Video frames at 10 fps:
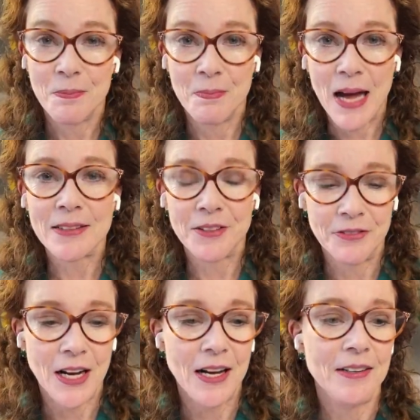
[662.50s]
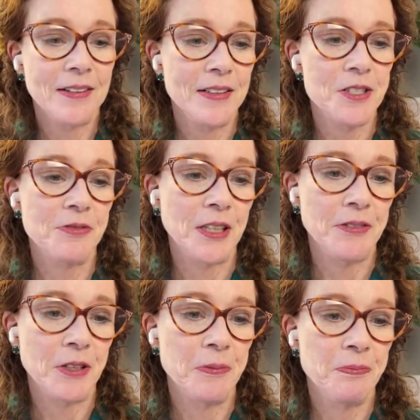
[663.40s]
magnify its
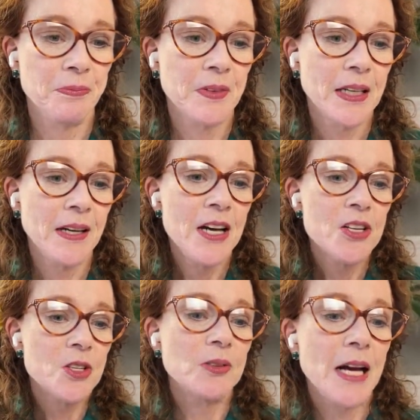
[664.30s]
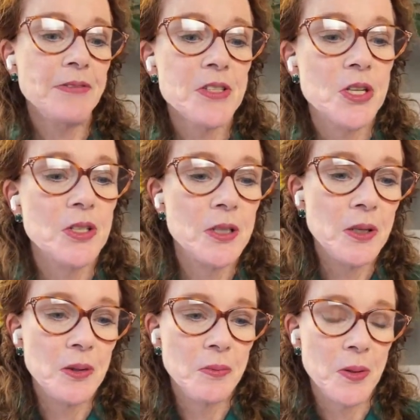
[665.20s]
flavor. So Life is Good
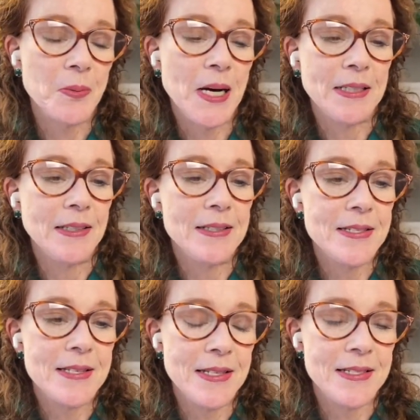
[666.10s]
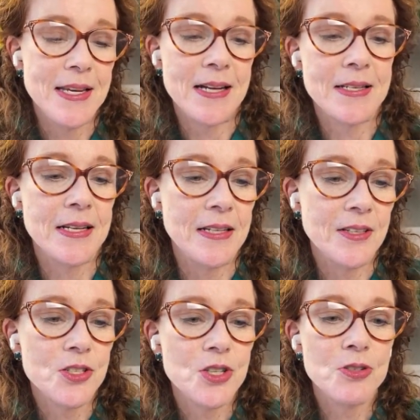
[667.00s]
with Wine is asking,
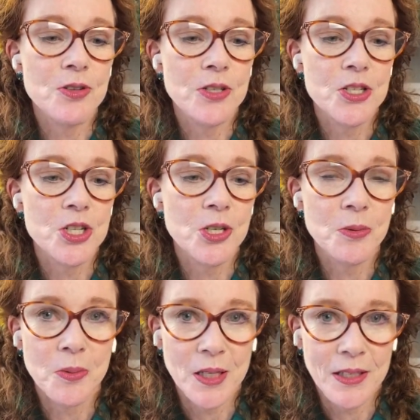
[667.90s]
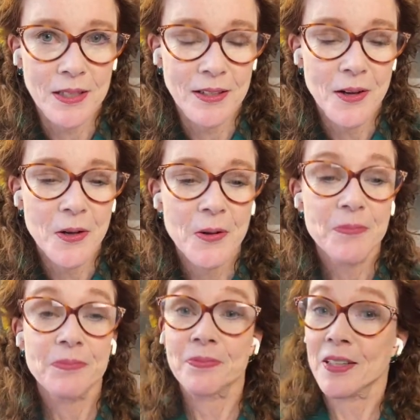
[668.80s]
so should we,
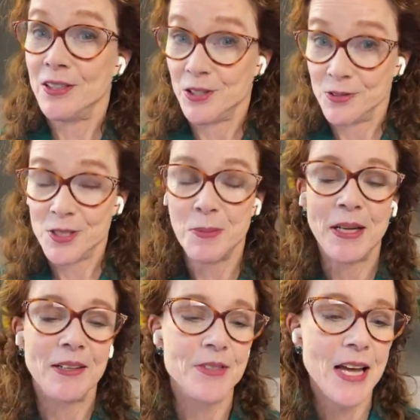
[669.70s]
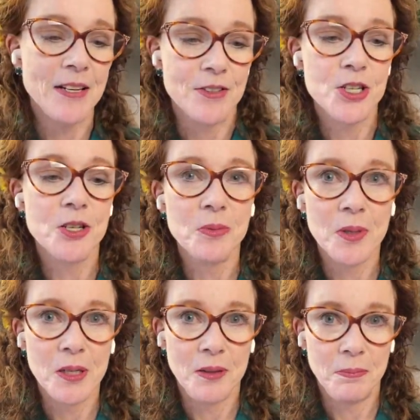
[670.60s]
speaking of sound, should
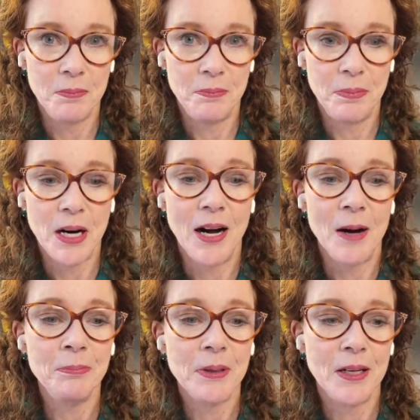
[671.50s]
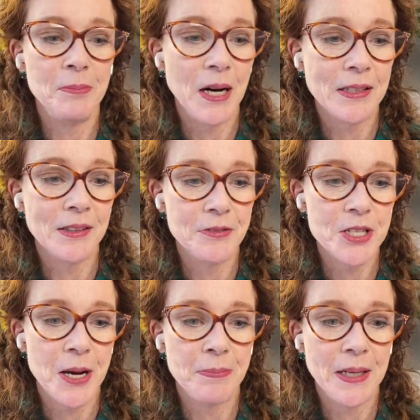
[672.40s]
we pop a bottle of
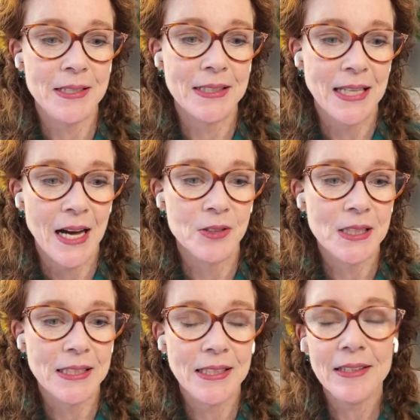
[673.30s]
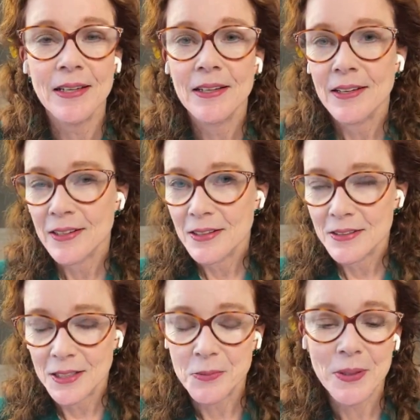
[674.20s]
champagne loudly?
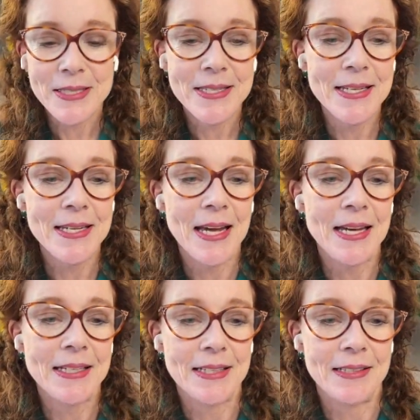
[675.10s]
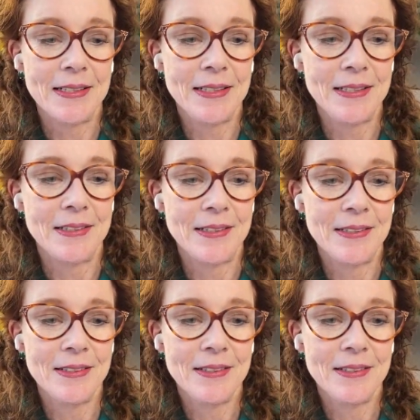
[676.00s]
Like, what's the etiquette here?